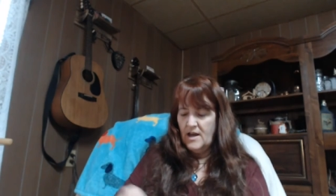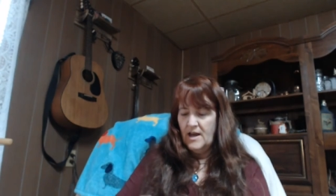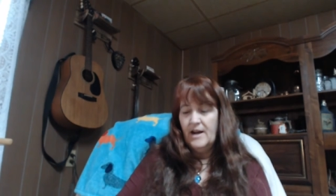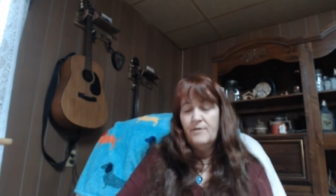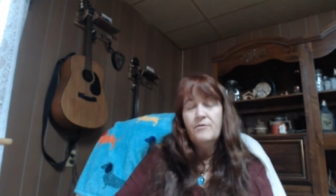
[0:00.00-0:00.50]

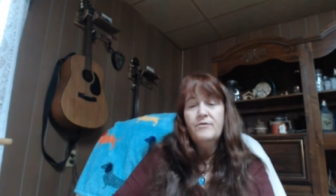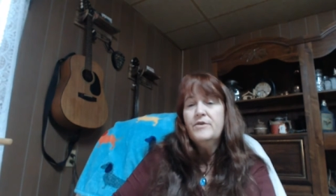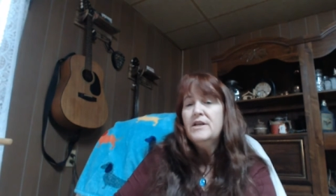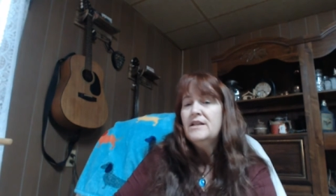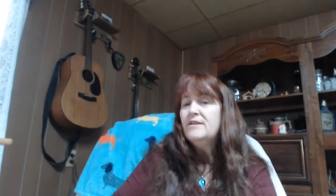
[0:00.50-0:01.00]
and I
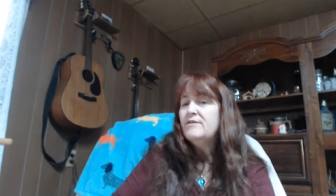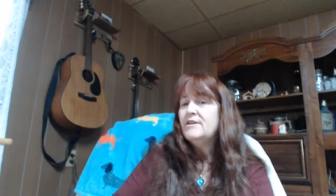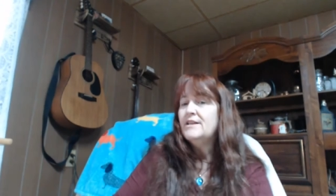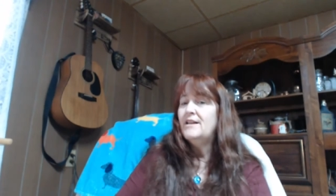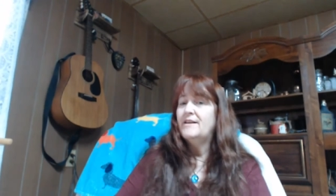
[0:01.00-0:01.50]
really,
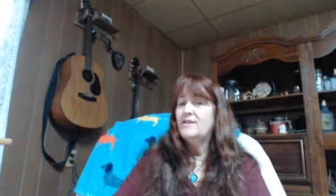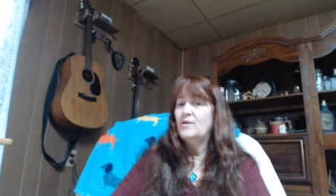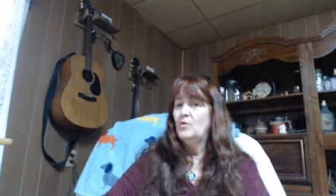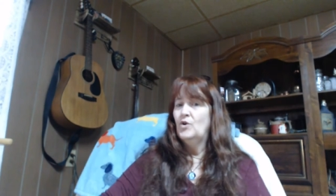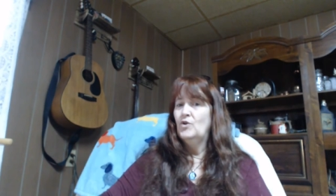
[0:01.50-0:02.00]
really like the
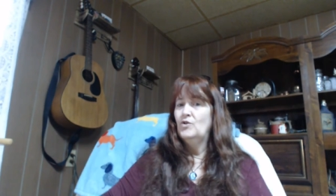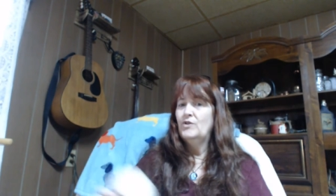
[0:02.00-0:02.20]
wool.